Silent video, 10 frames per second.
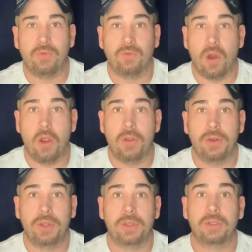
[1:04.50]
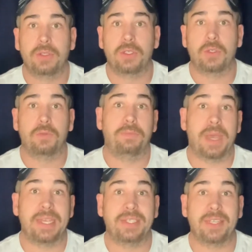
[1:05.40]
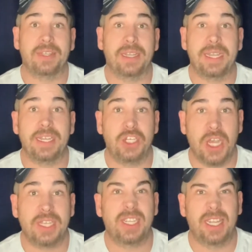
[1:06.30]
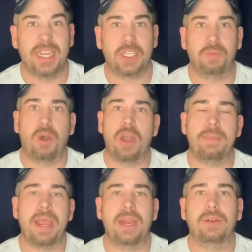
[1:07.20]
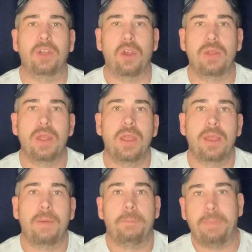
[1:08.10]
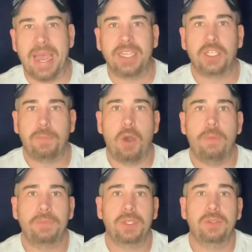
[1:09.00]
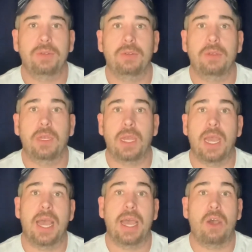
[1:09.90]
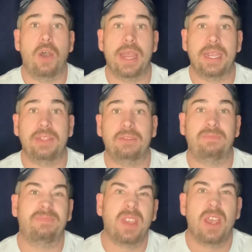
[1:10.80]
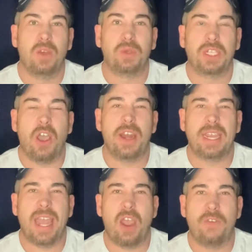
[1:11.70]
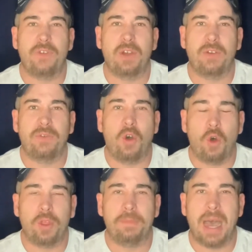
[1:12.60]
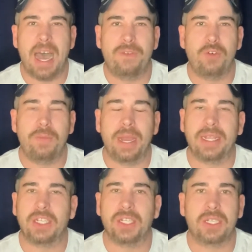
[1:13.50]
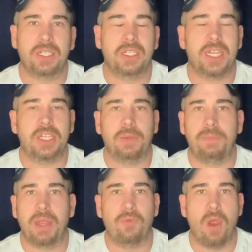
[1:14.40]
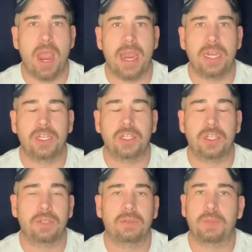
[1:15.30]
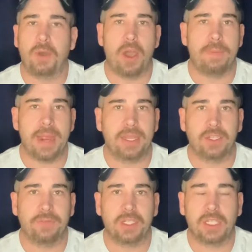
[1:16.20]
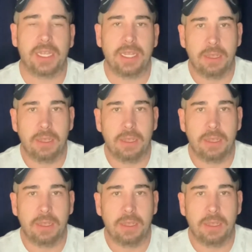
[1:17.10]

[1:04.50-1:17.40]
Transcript: road to basically just collect Spider-Man based pops. Uh, I was going to go for all the Marvel, but it's just such a big range. Spider-Man's obviously